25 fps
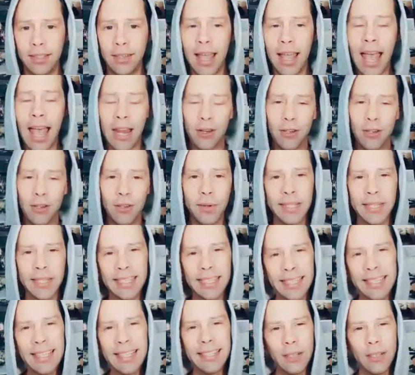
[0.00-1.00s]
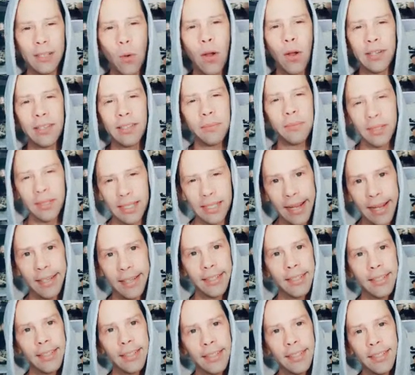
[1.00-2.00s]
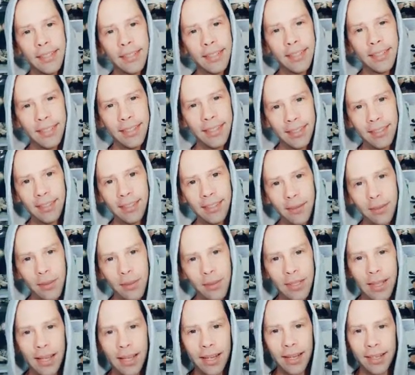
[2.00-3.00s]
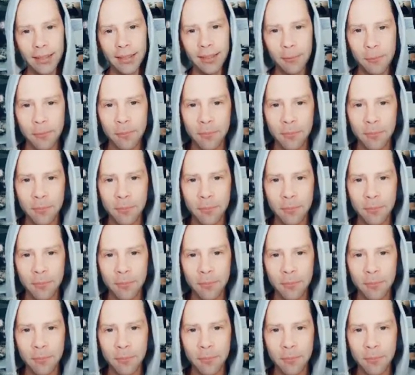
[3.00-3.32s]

And do. It's a quantum state. You know what I'm saying?